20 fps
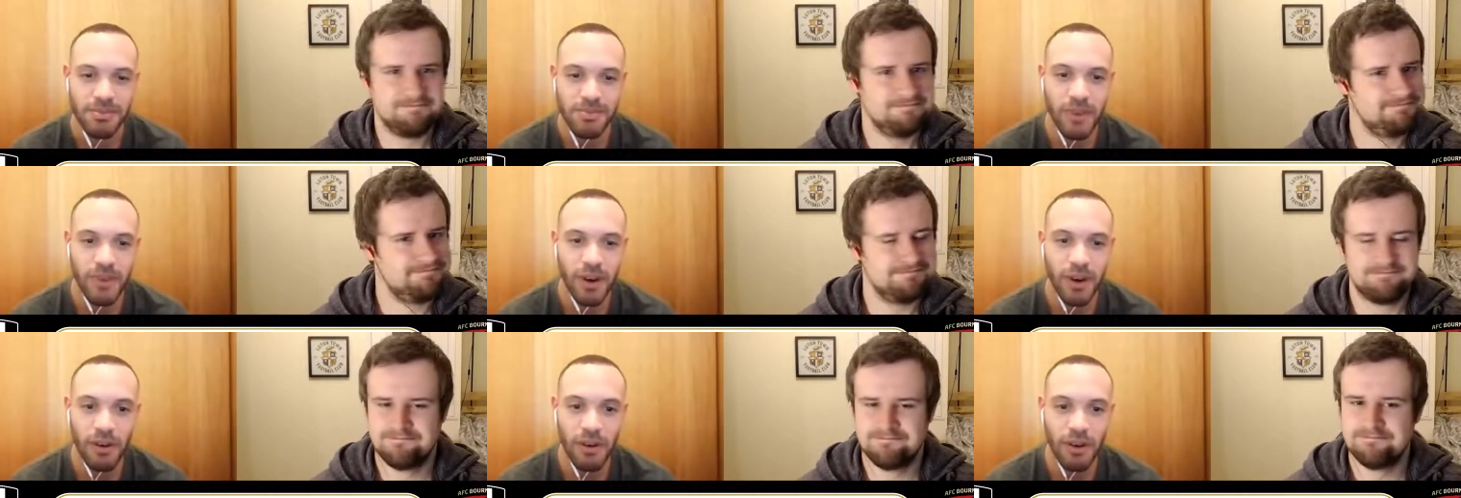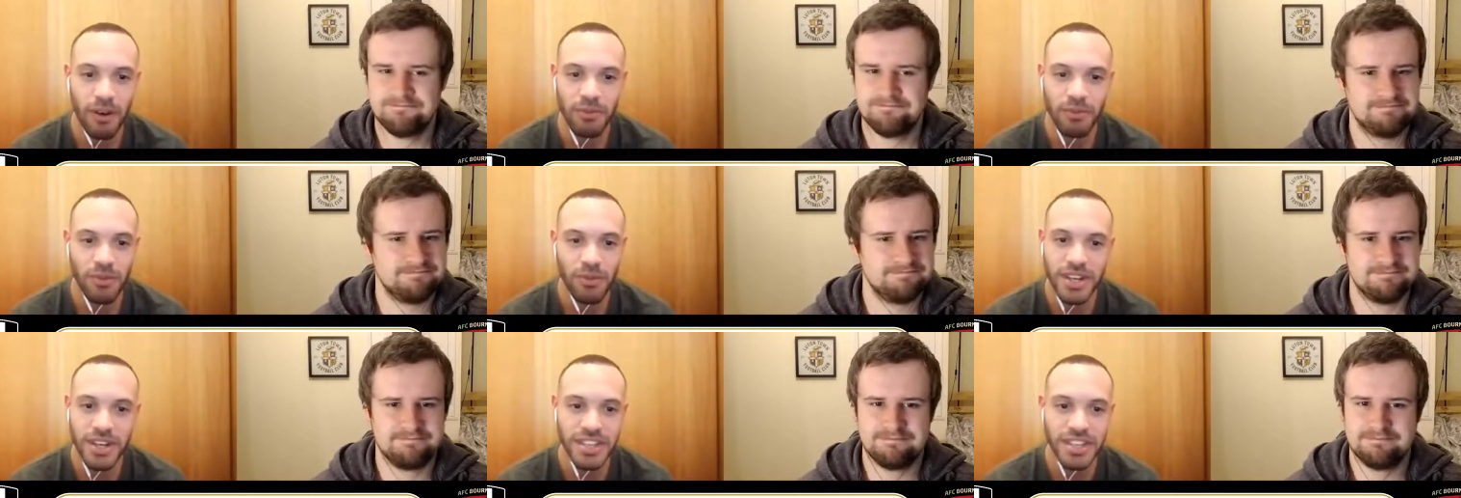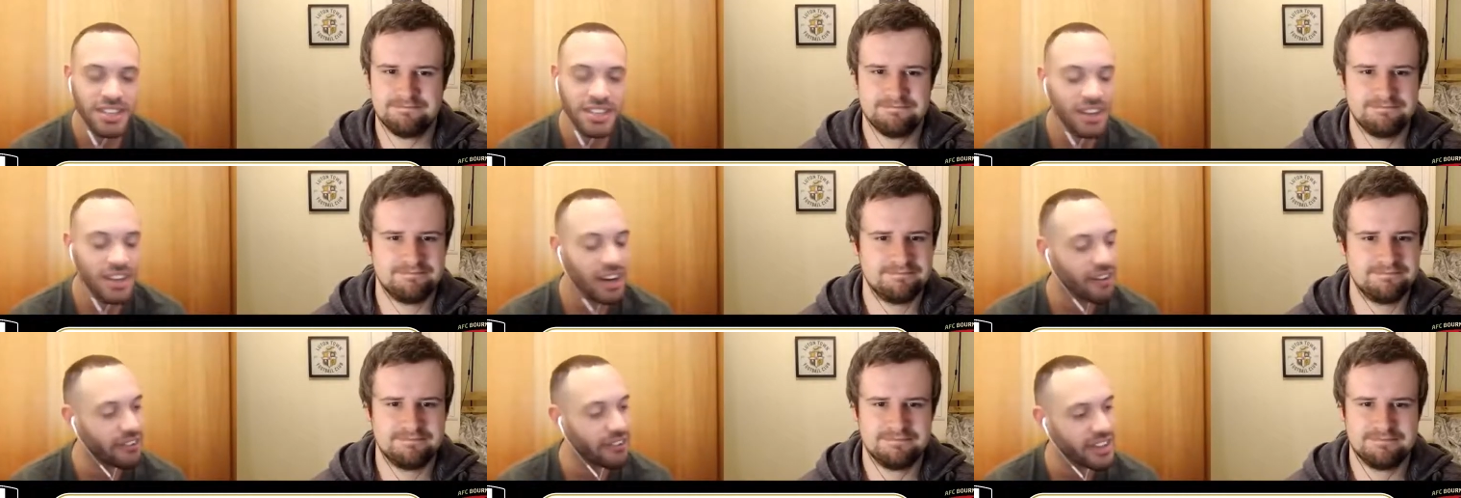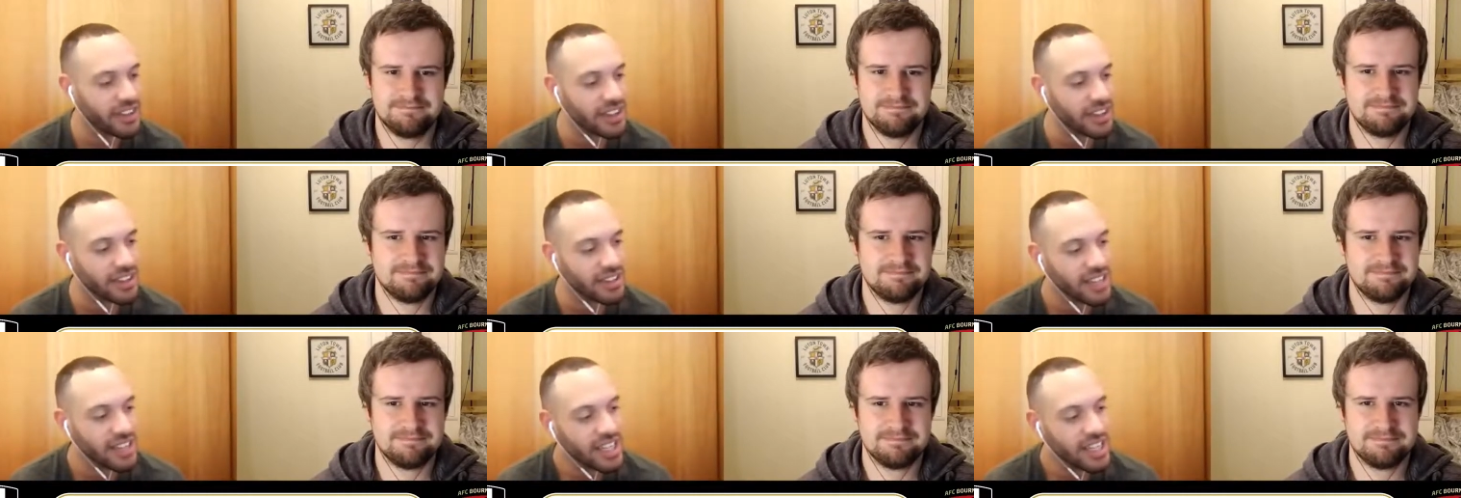Speaker 1: I really don't. I think
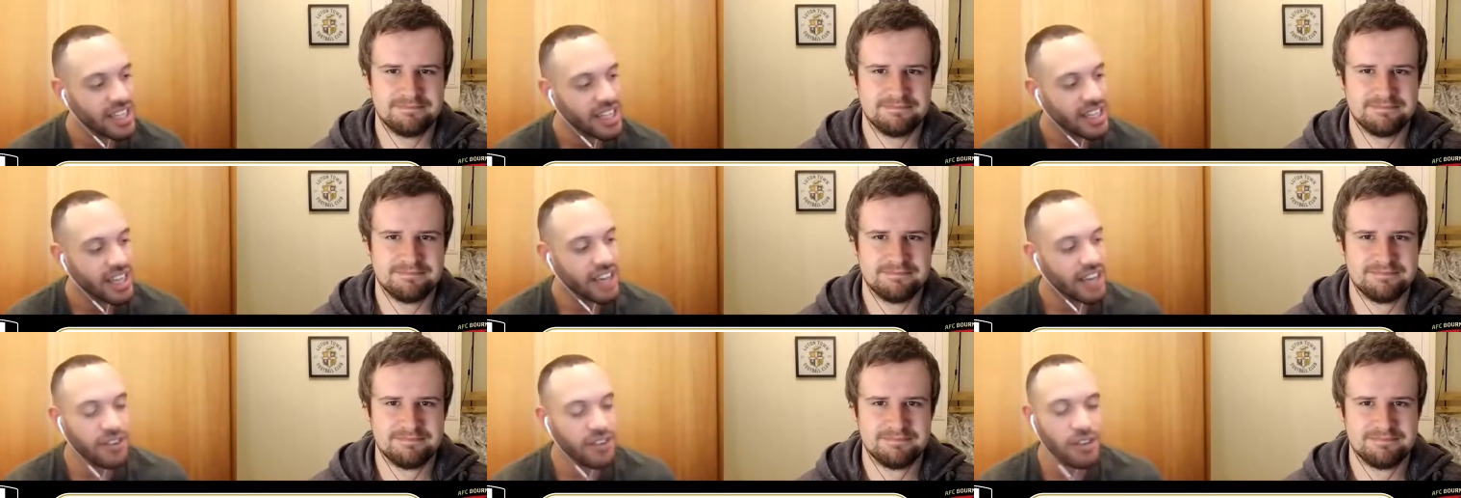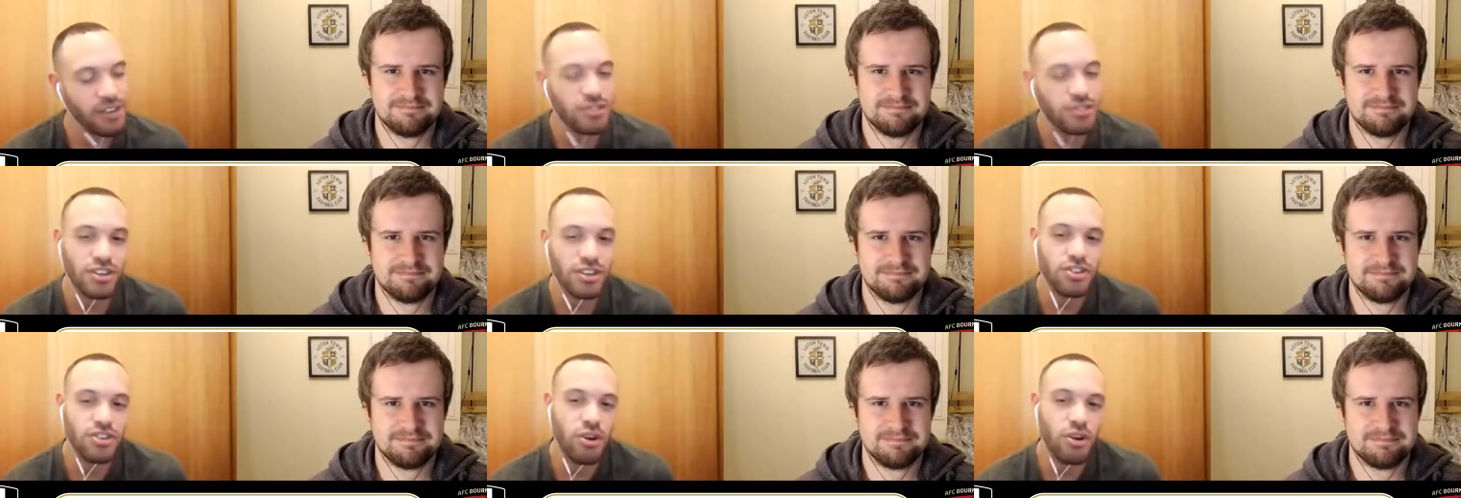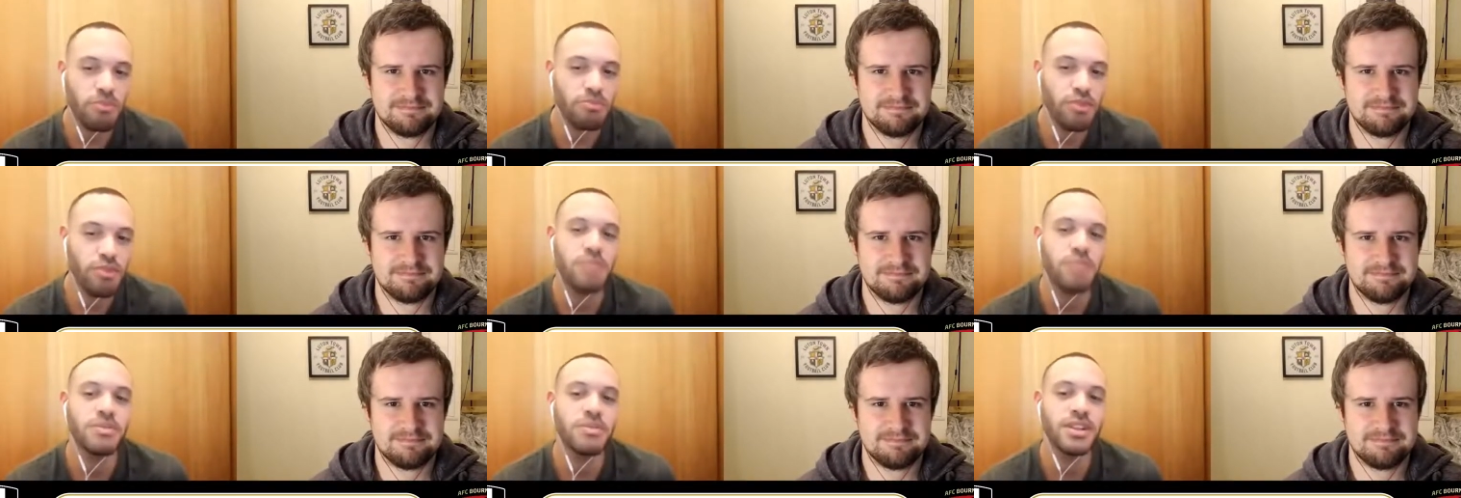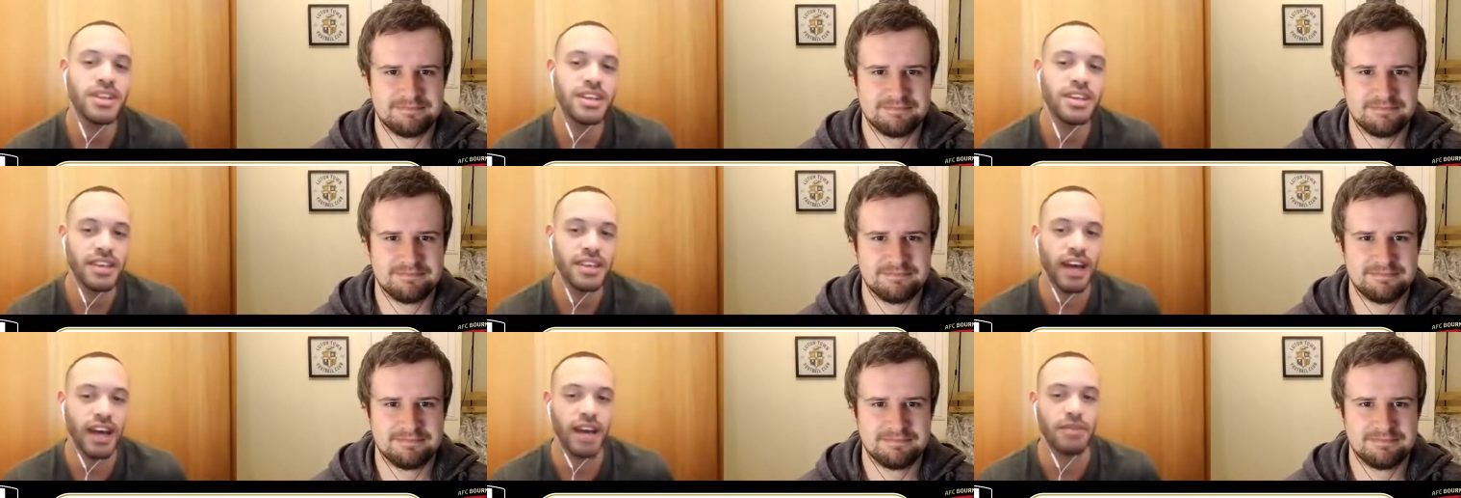that it feels like a top Premier
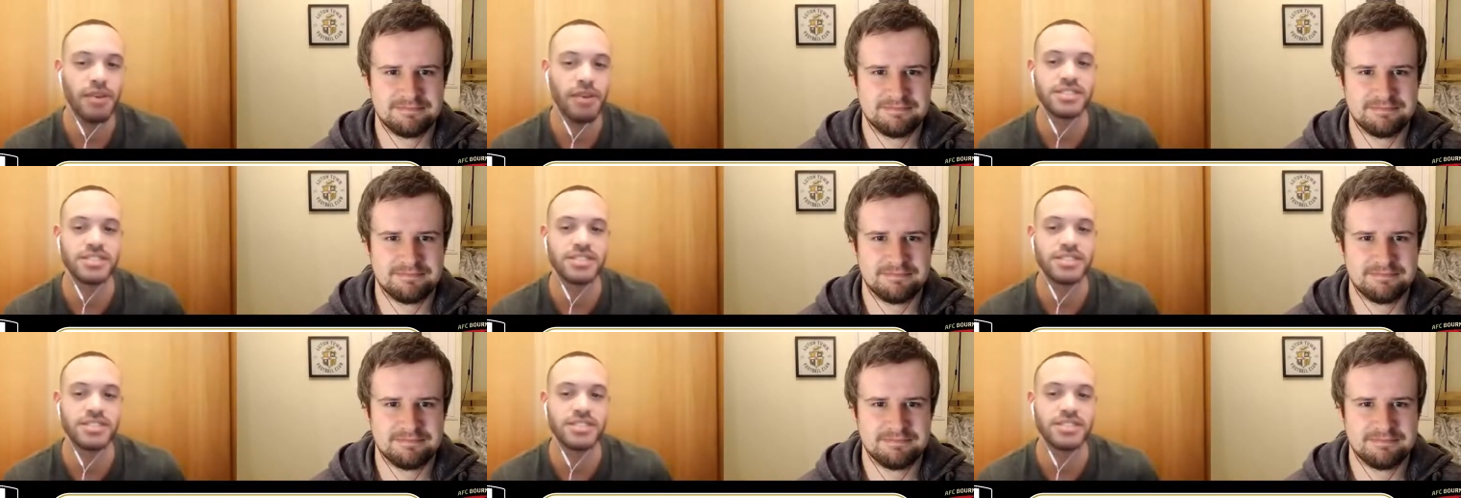League game,